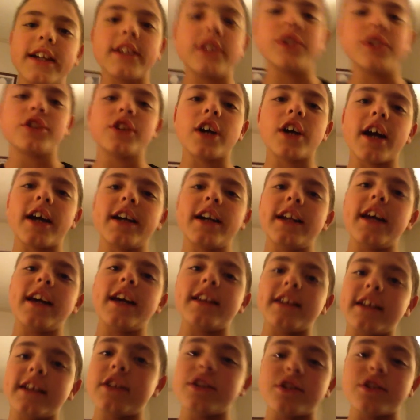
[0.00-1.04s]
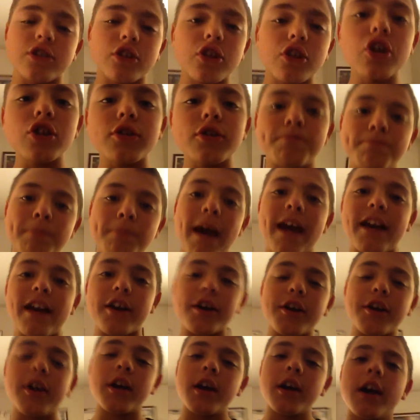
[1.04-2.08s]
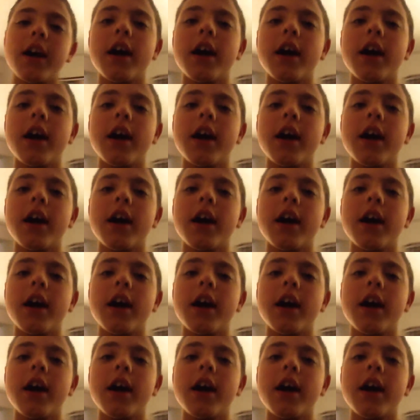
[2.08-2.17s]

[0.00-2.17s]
and shiny, and they just looked better.